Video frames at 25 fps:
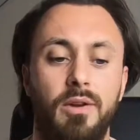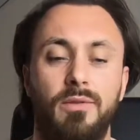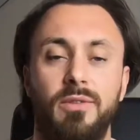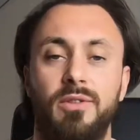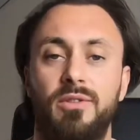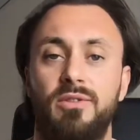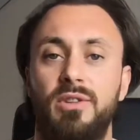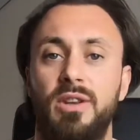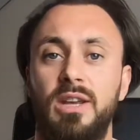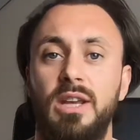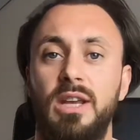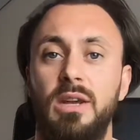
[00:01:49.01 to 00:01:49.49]

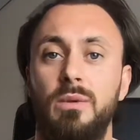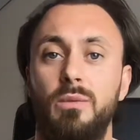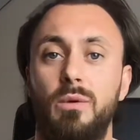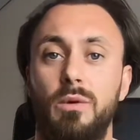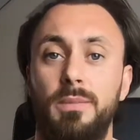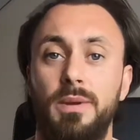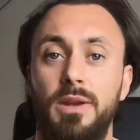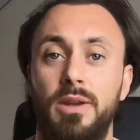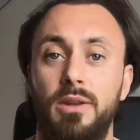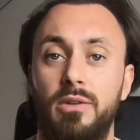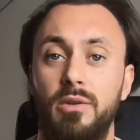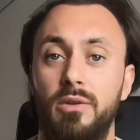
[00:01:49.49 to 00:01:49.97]
obviously we'll
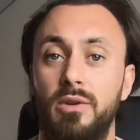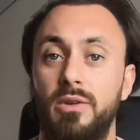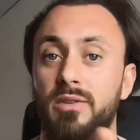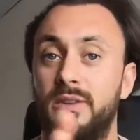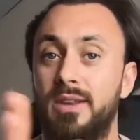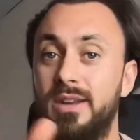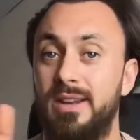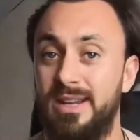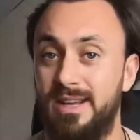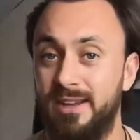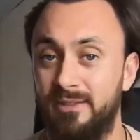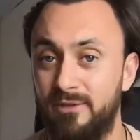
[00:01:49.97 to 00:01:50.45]
be doing
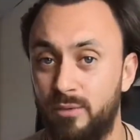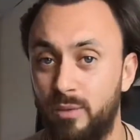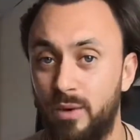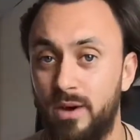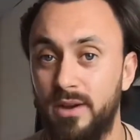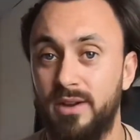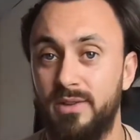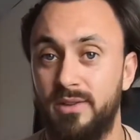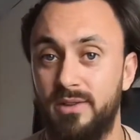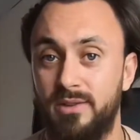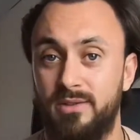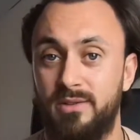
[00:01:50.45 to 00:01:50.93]
the left
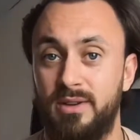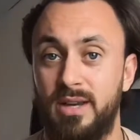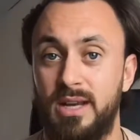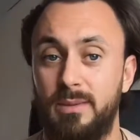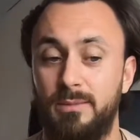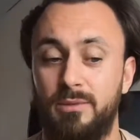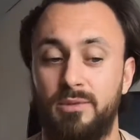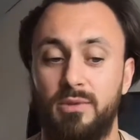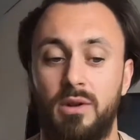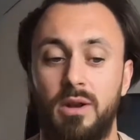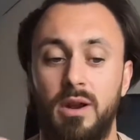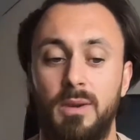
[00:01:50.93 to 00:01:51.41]
one at the
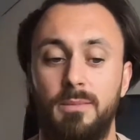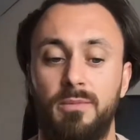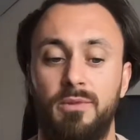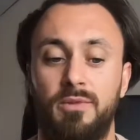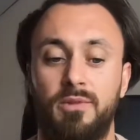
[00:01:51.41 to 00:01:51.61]
same time.